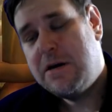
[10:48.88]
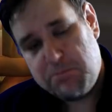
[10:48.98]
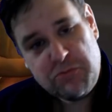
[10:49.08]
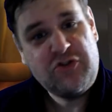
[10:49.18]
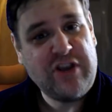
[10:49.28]

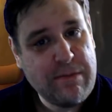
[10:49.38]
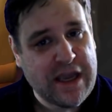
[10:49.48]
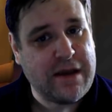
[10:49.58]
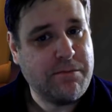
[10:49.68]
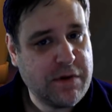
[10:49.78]
sim
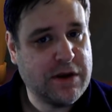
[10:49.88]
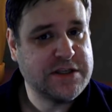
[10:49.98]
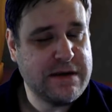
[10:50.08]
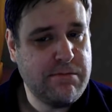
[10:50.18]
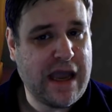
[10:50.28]
it, because
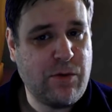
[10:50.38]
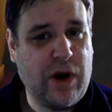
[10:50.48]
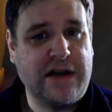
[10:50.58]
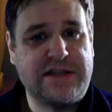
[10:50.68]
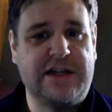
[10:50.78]
it may
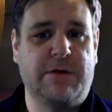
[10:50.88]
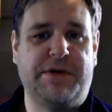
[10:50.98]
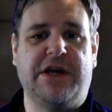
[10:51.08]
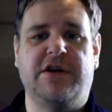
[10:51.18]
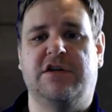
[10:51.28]
well still be
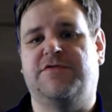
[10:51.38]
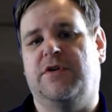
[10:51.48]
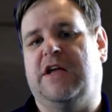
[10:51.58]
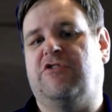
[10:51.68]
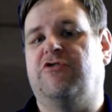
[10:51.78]
a useful
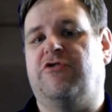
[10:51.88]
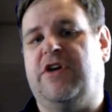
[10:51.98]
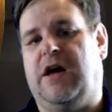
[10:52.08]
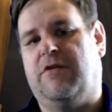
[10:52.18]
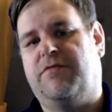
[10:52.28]
legendary to
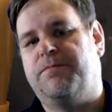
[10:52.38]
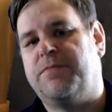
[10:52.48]
have.